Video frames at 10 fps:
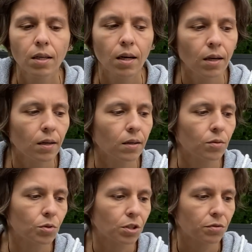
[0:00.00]
Uh,
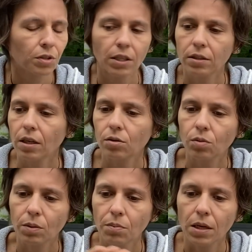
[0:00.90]
which I feel like that's
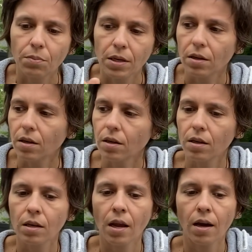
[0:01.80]
why maybe
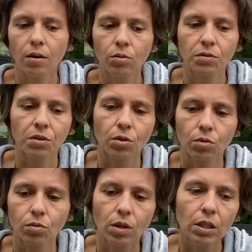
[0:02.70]
now, even
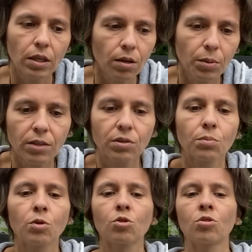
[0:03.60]
though a little bit of
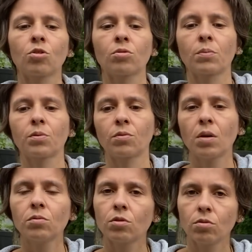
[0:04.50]
commotion shows up
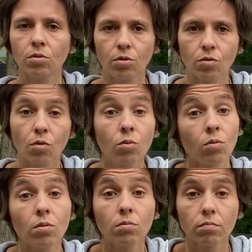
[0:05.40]
around you, you're
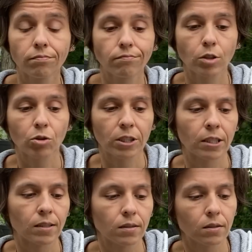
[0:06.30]
cool. You're
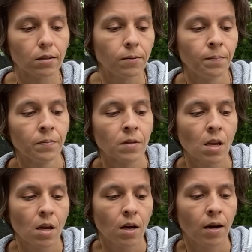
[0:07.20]
standing still.
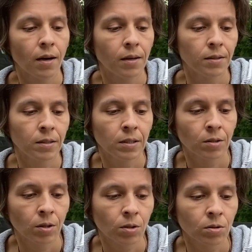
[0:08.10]
Uh, in the
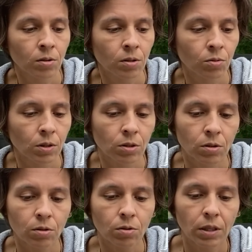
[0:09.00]
current situation,
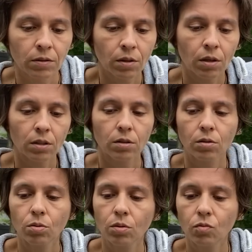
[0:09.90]
the Strength card, the
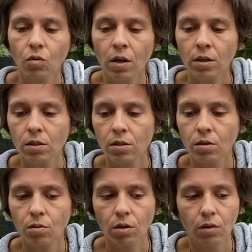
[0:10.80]
Two of Wands, the
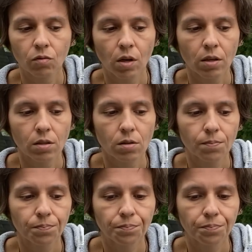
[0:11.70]
Three of Wands.